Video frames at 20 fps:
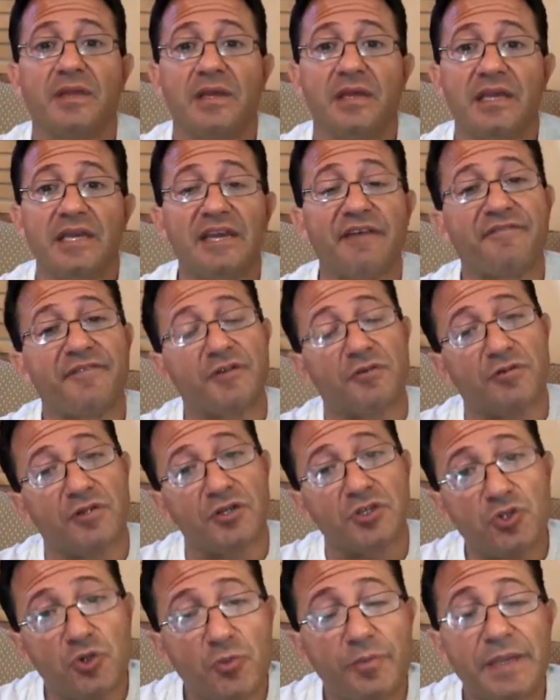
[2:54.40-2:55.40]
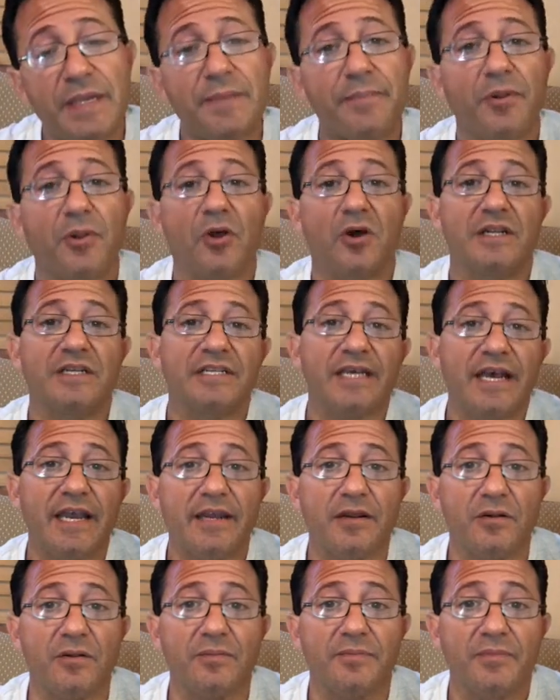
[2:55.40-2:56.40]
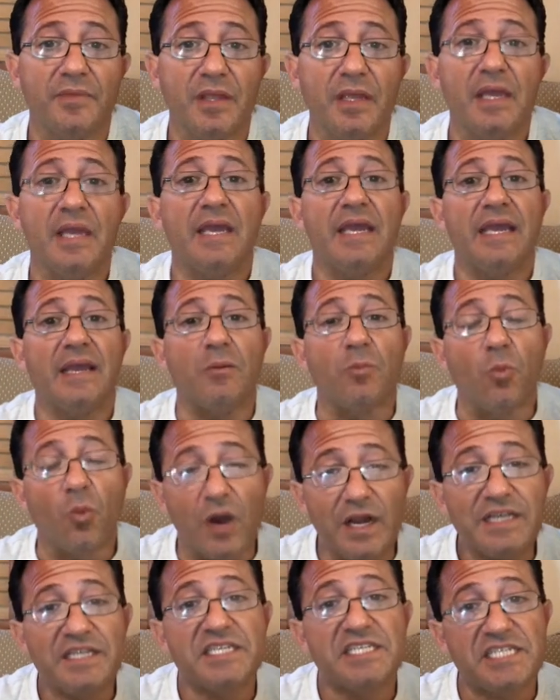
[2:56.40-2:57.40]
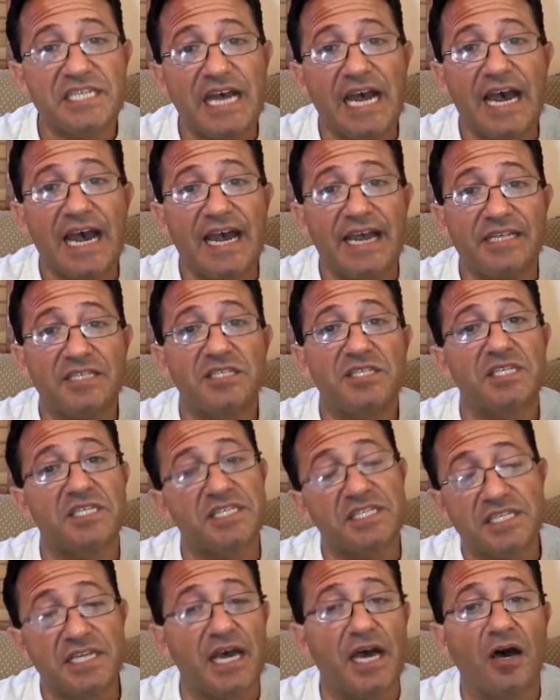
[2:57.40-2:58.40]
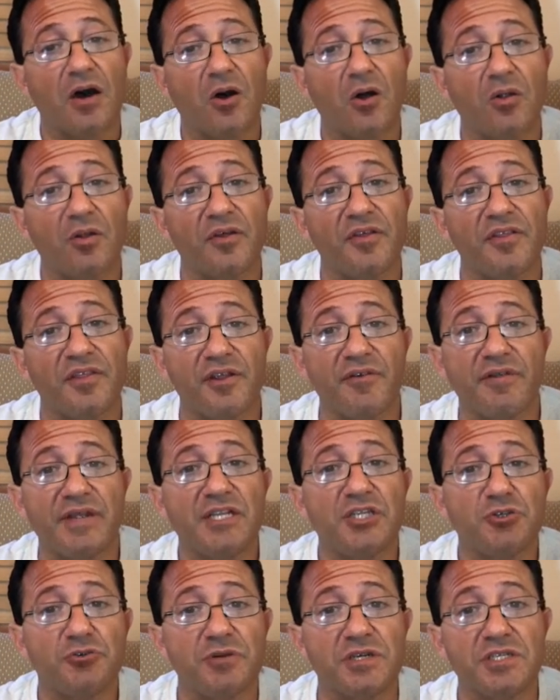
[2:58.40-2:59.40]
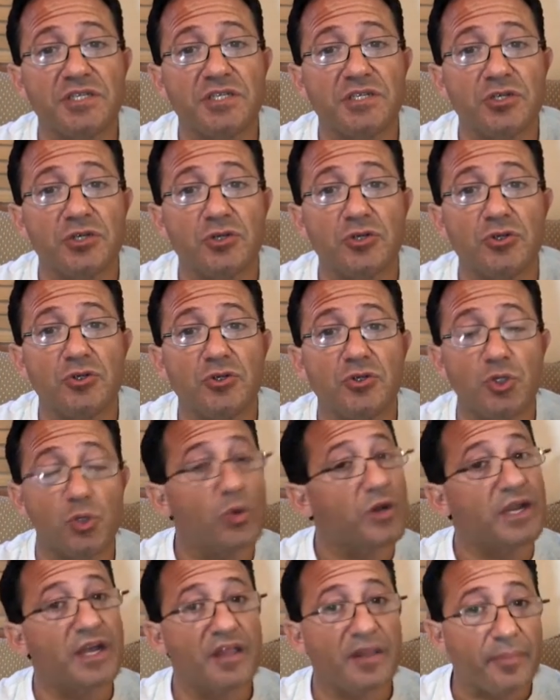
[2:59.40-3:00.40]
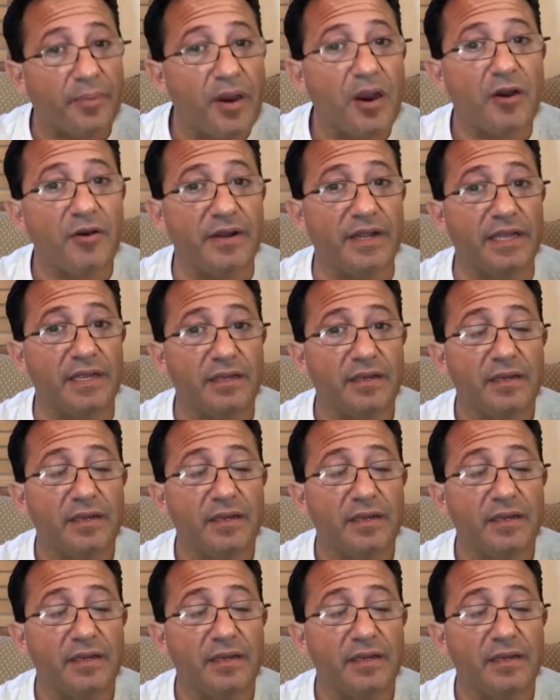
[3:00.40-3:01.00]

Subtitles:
If there are two people on title and one decides to sell their interest to another party,